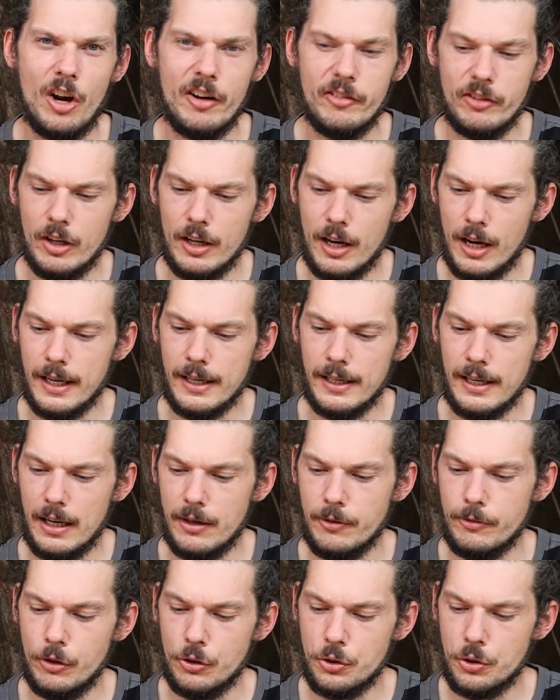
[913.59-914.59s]
Hopefully I can
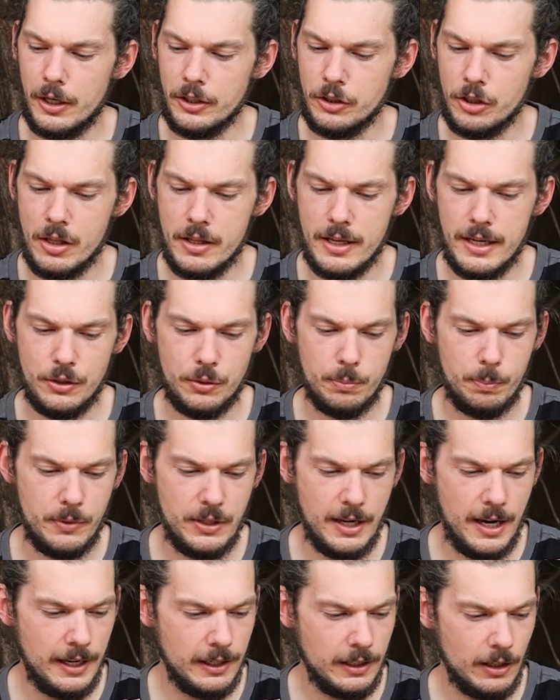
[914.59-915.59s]
get a few tricks on this
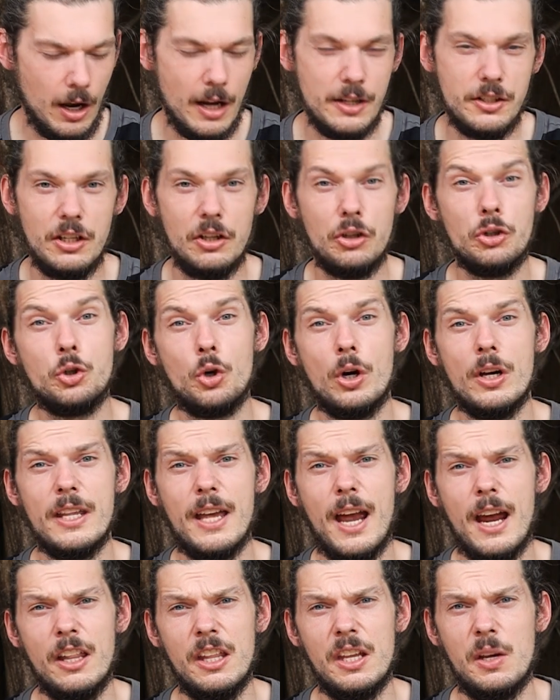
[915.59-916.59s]
deck. I did enjoy
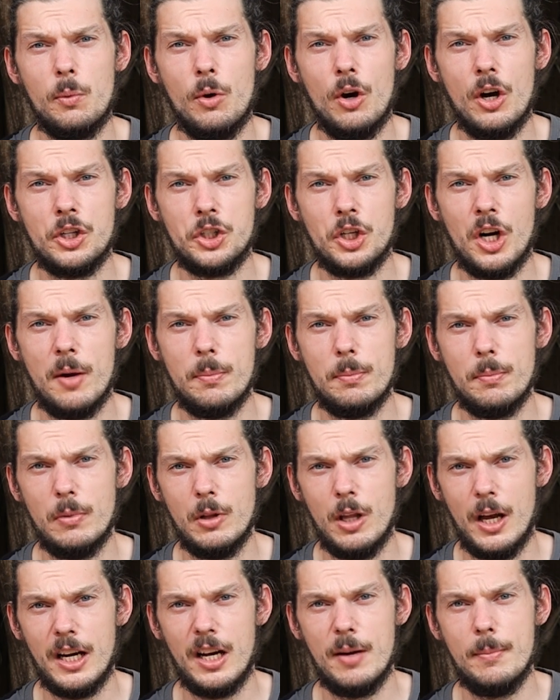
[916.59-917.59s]
the Alien Workshop,
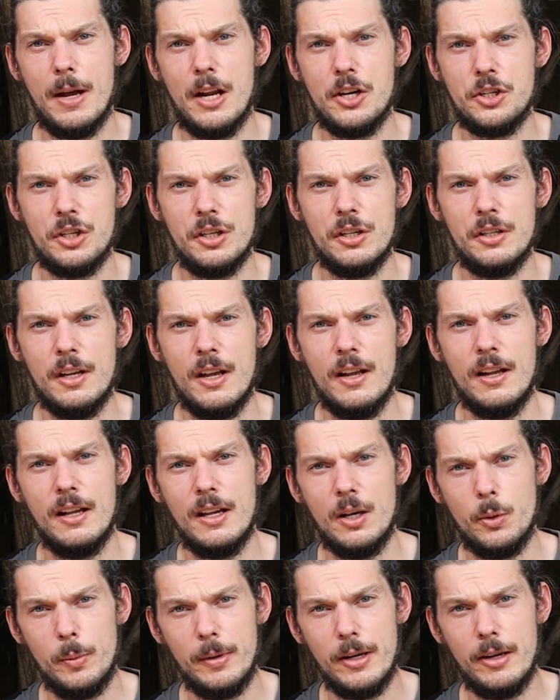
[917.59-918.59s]
like I mentioned.
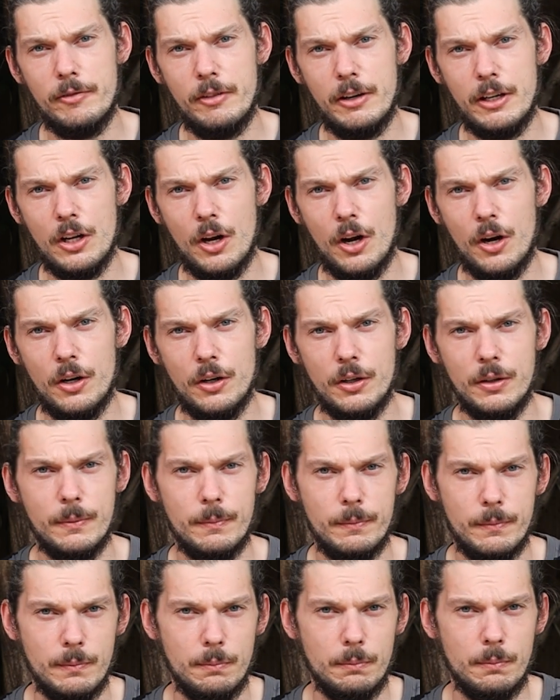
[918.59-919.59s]
There will be a video,
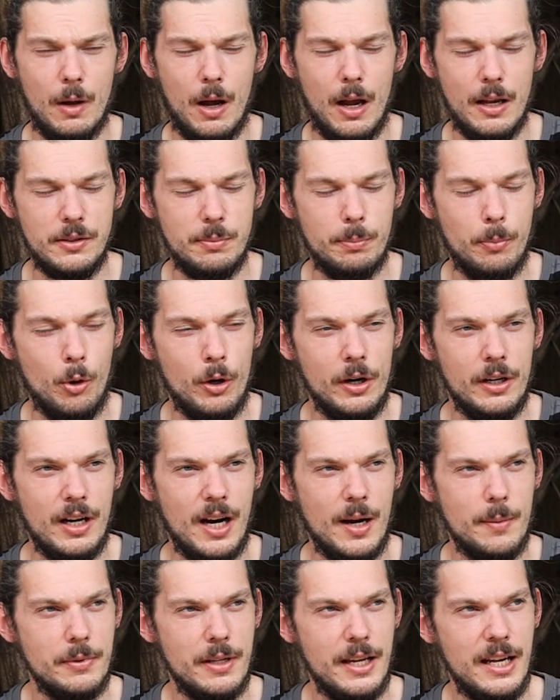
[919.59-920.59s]
I pointed
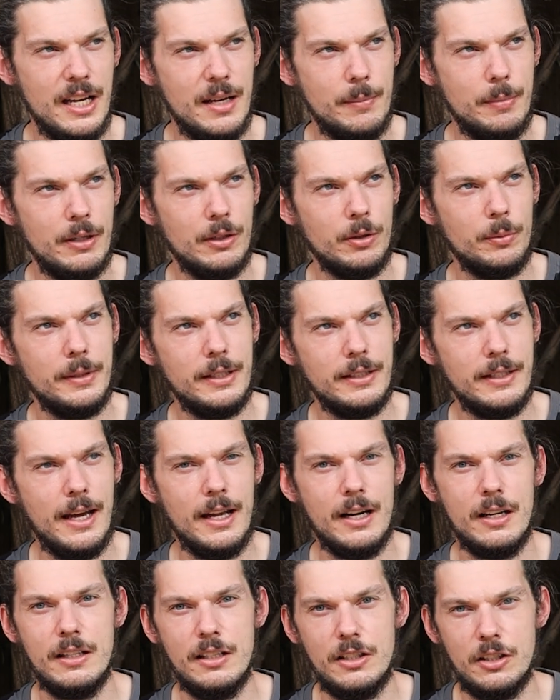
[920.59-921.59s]
up there, but it'll be
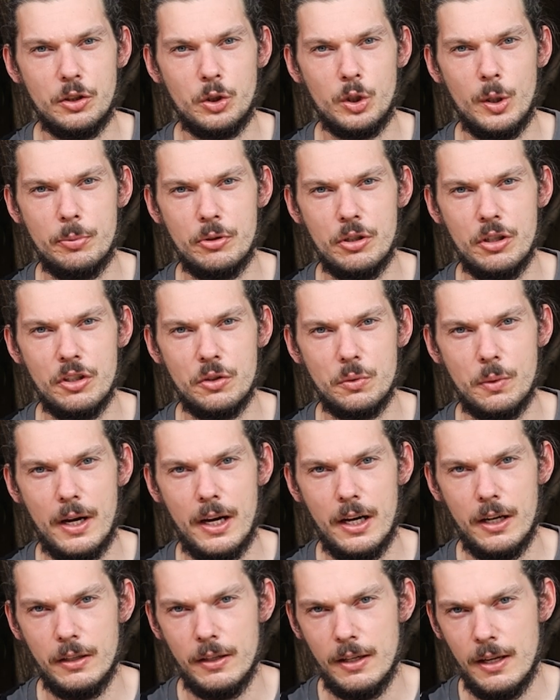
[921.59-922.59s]
down in the description as
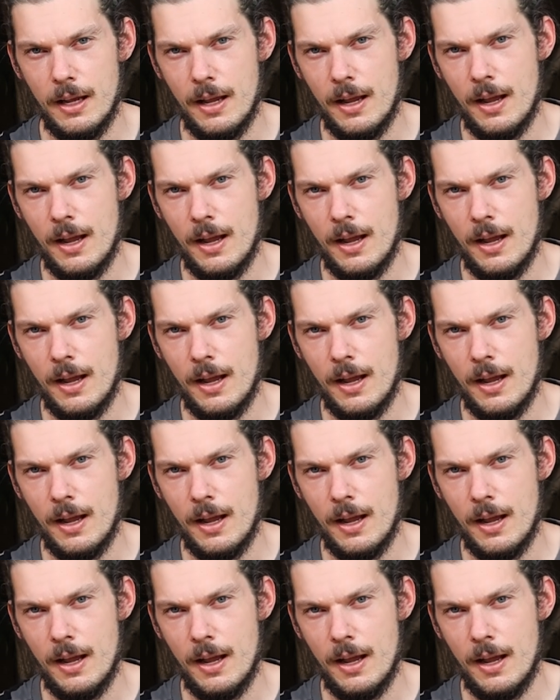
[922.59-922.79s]
well.